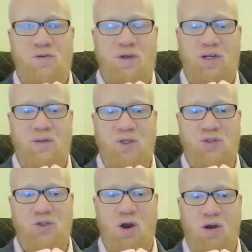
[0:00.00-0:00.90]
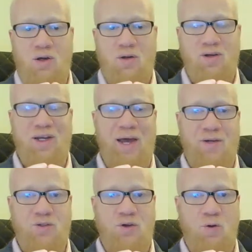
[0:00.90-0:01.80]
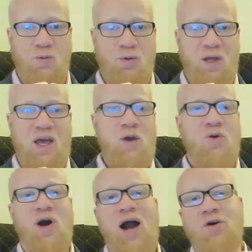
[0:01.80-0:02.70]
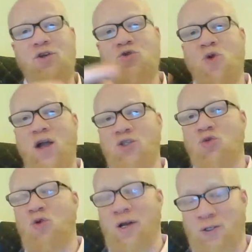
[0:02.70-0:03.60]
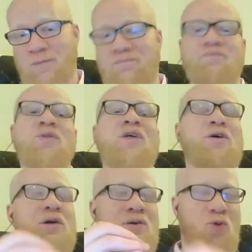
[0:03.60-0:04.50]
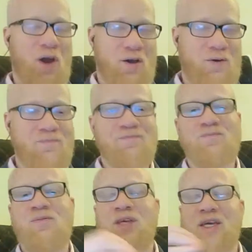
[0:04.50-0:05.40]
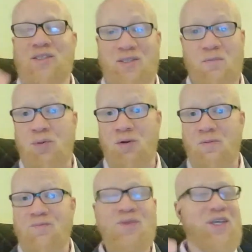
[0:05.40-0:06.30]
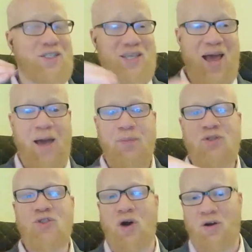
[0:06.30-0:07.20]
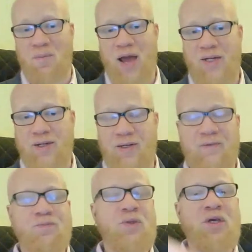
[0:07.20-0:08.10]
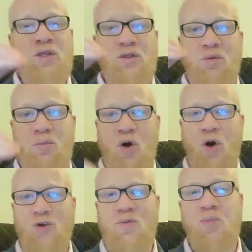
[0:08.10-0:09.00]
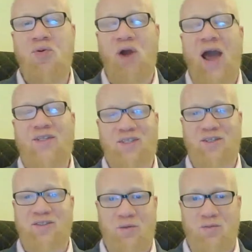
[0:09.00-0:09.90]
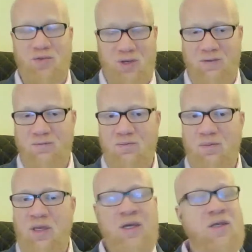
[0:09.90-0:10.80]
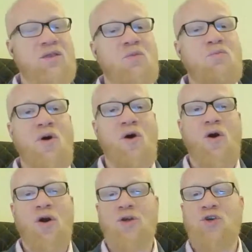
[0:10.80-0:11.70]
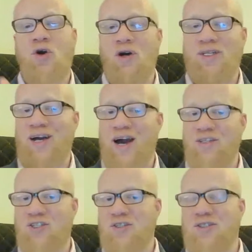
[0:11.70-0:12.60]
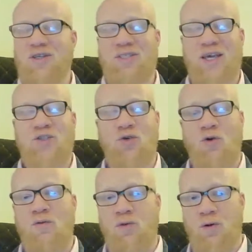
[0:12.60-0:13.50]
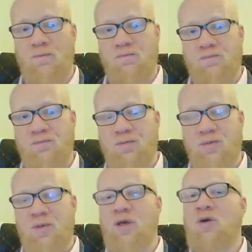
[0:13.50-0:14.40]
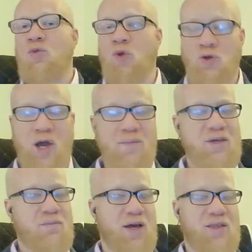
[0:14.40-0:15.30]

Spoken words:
feeling, image, and talk kaleidoscope. Well, how can you watch the watcher? Well, it's simple. It happens automatically. The more you practice something, the more your unconscious takes over. What do I mean